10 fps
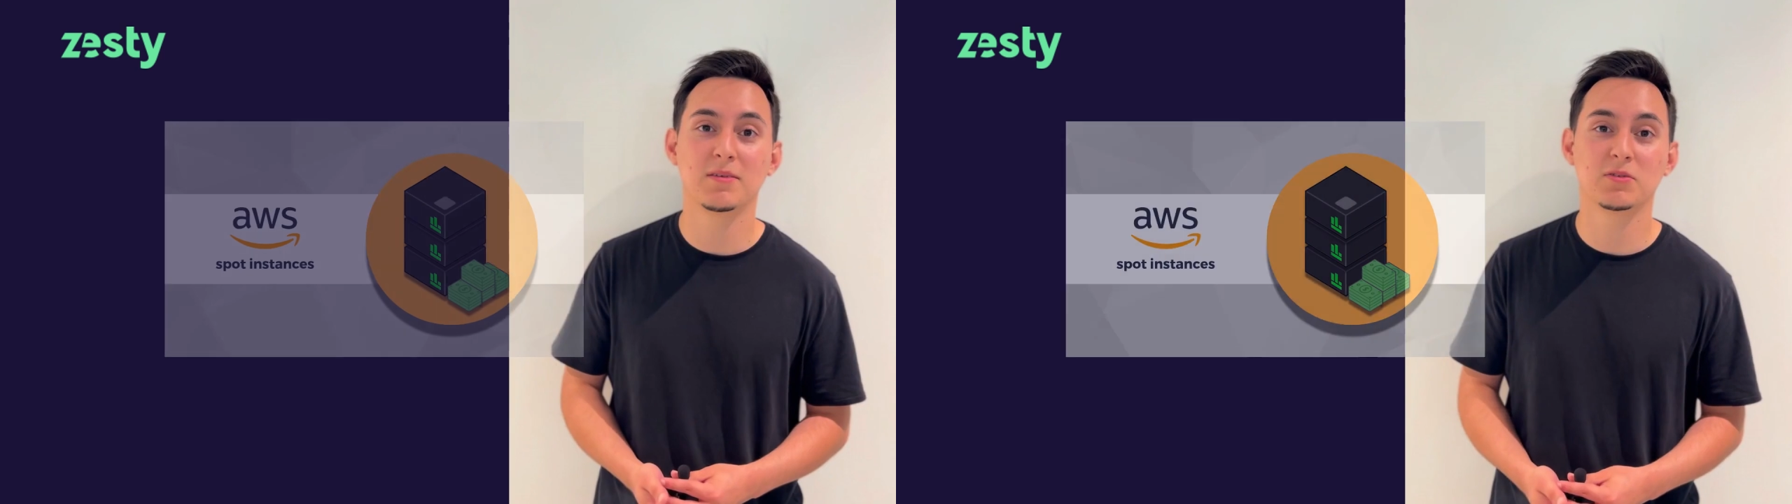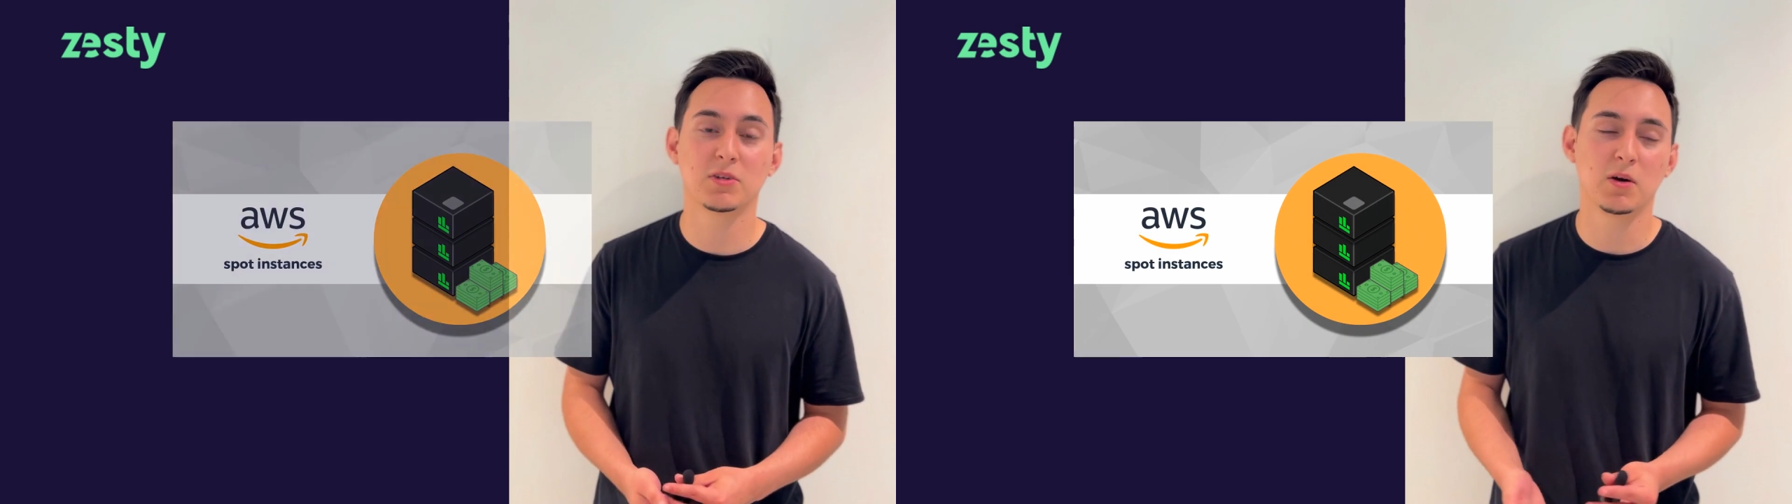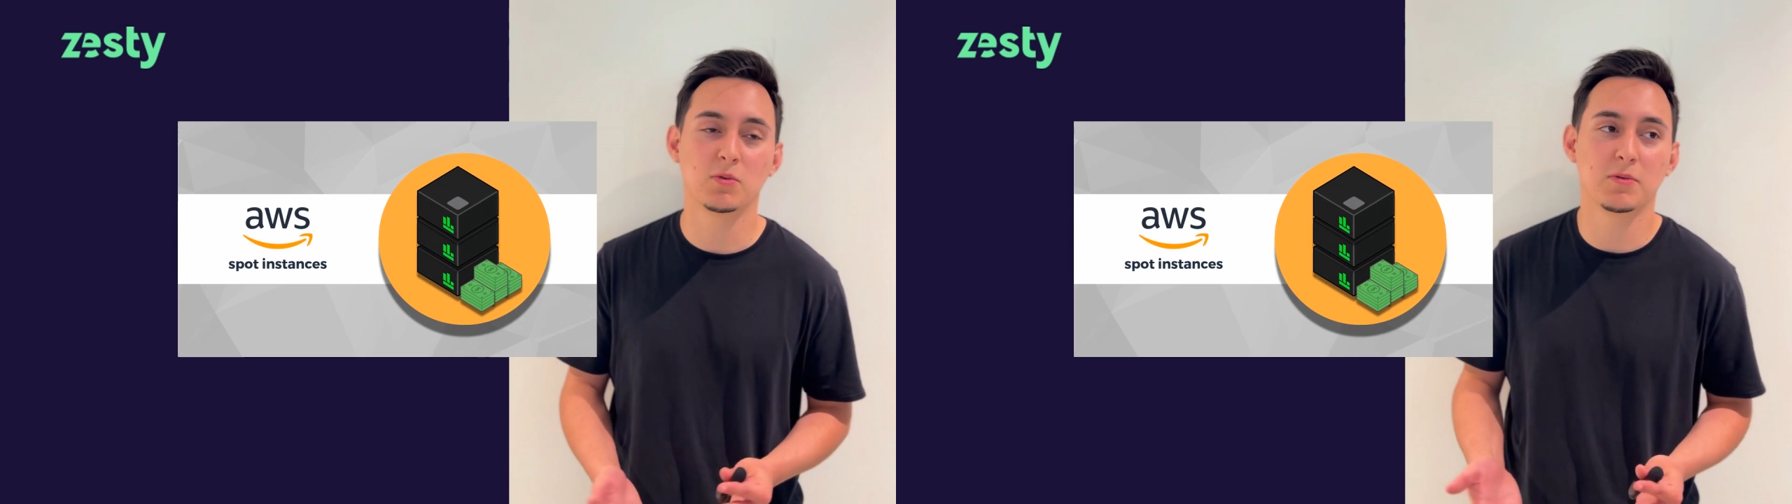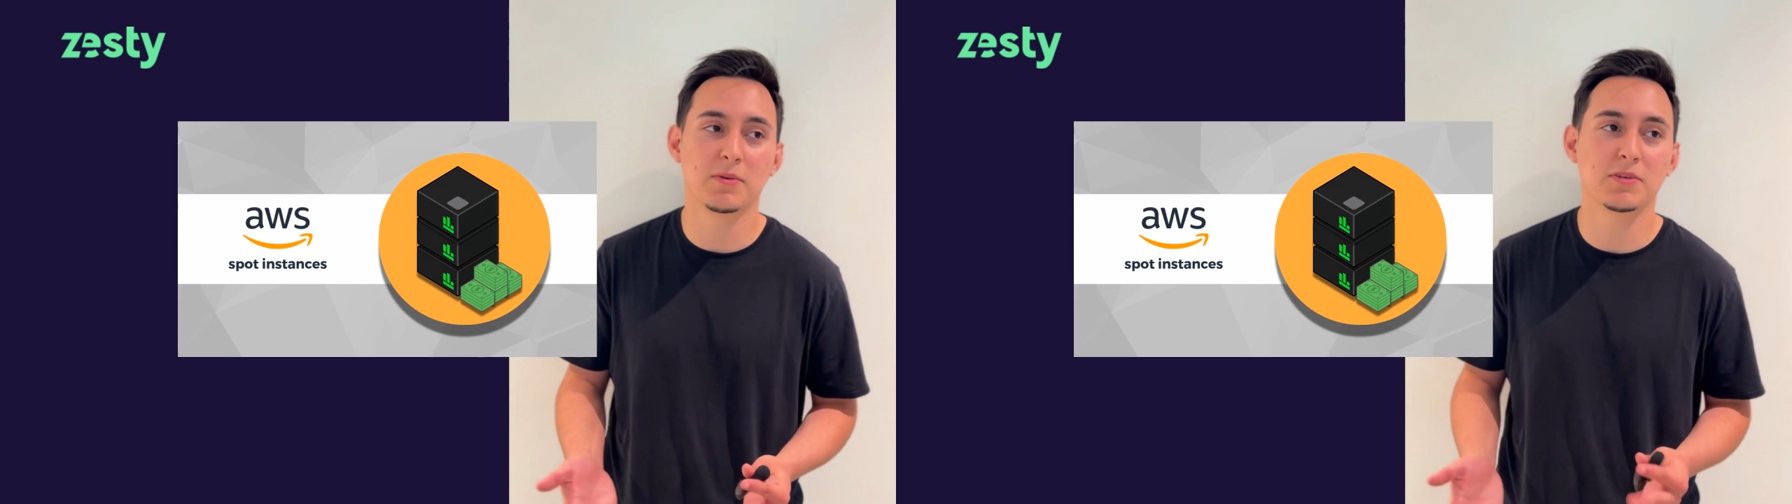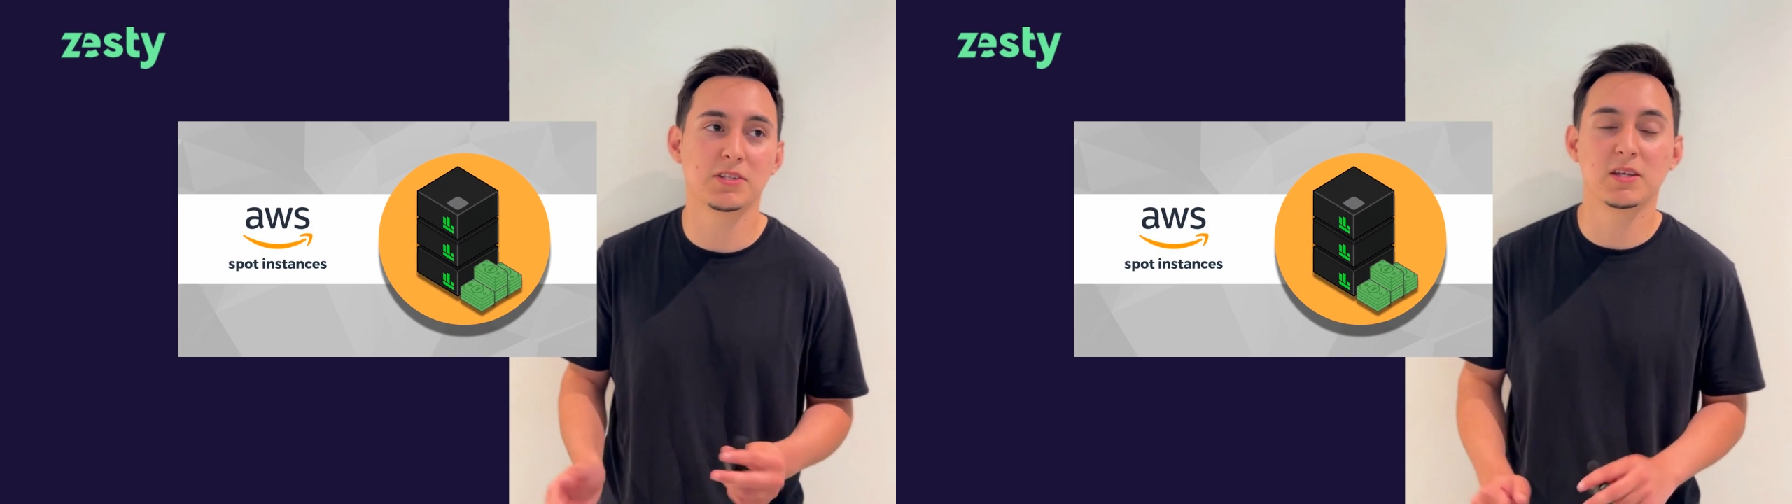So,
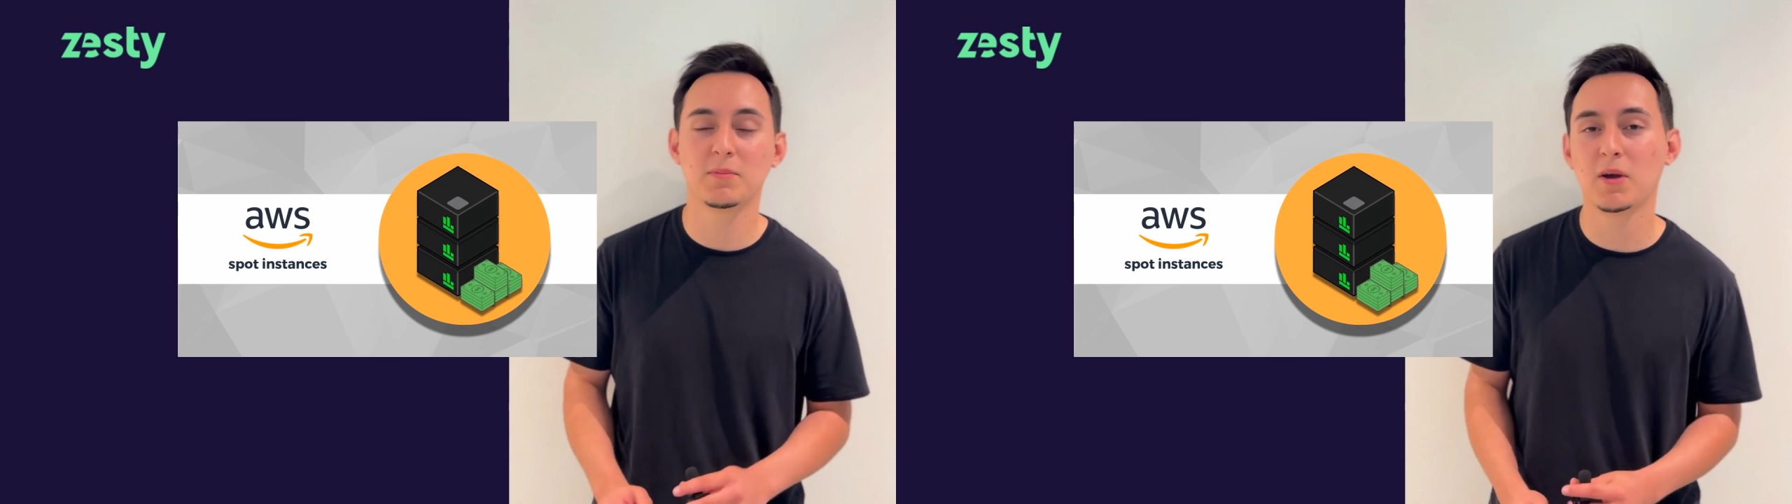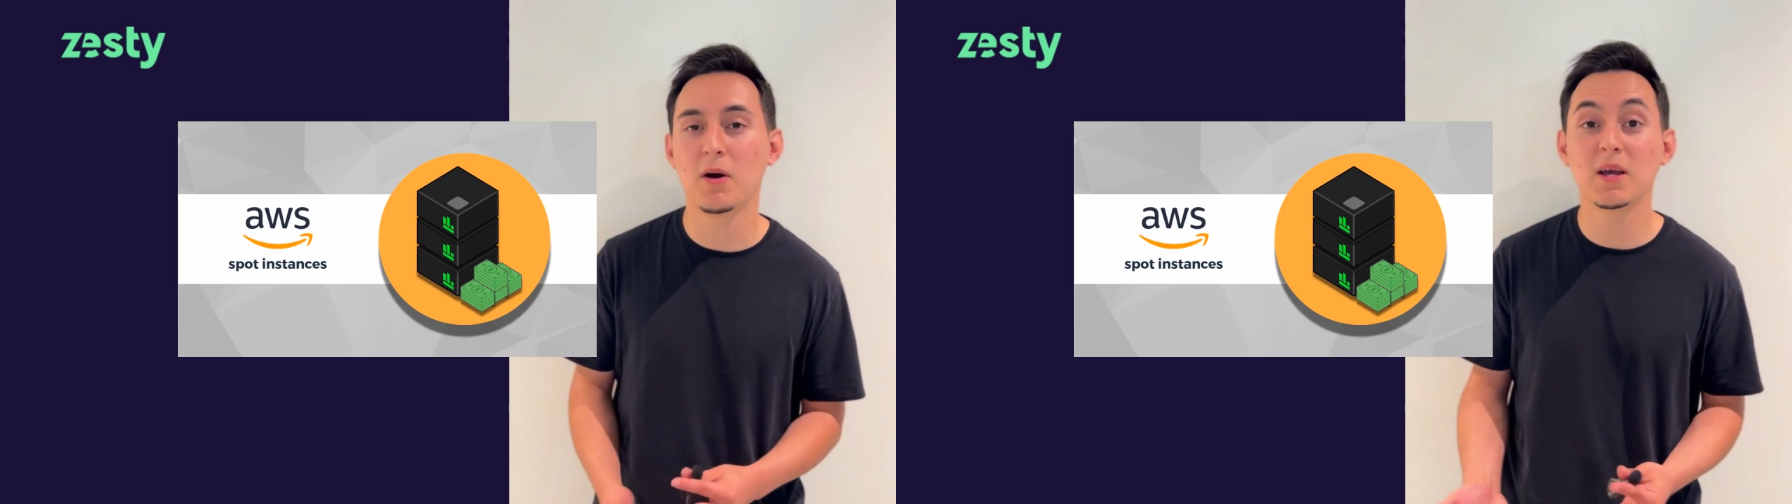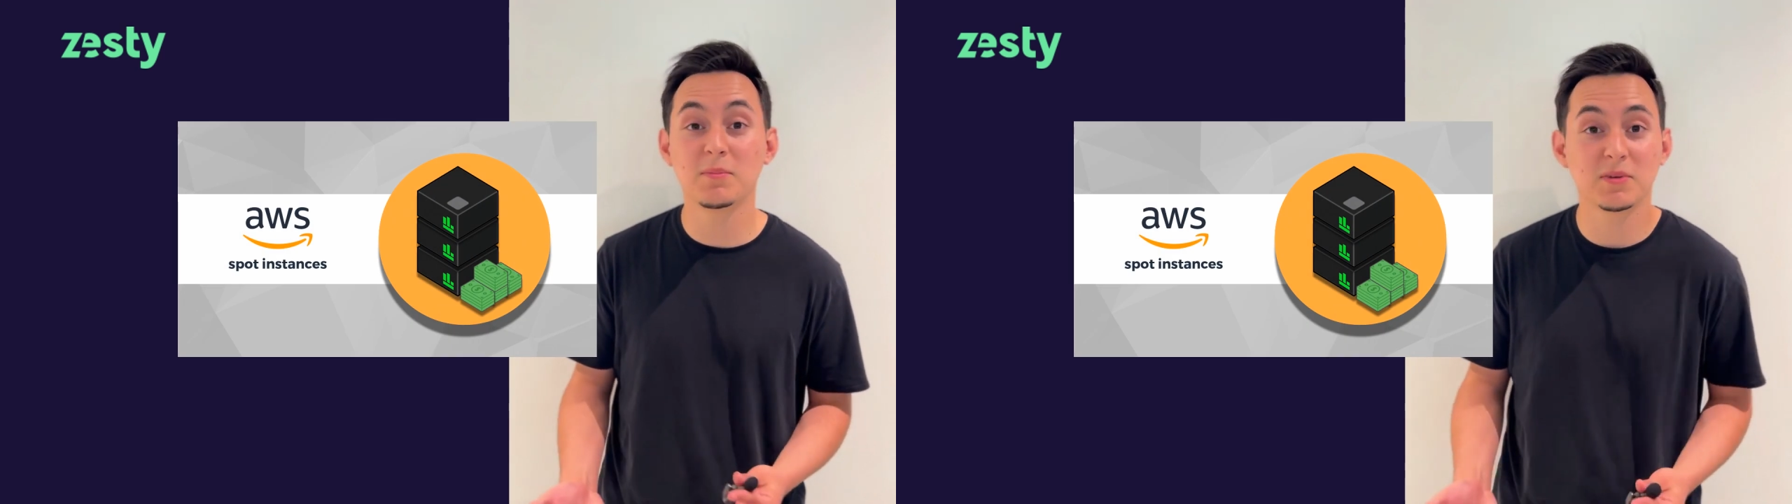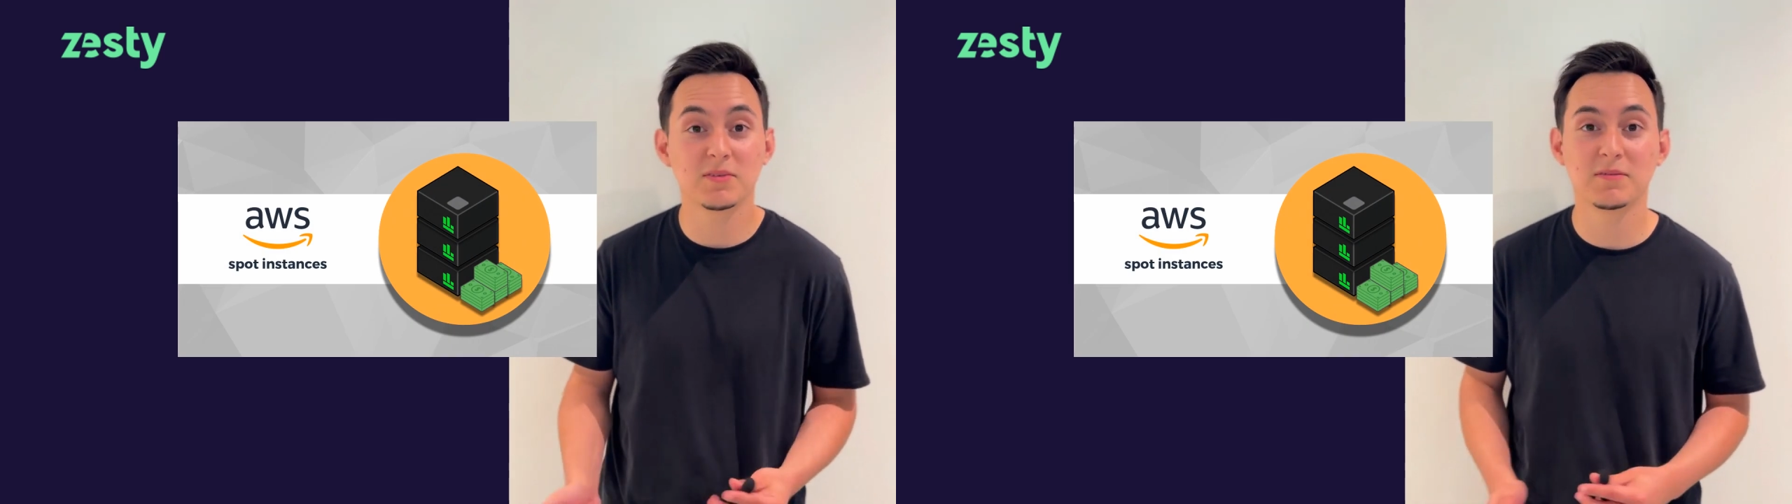to sum it all up,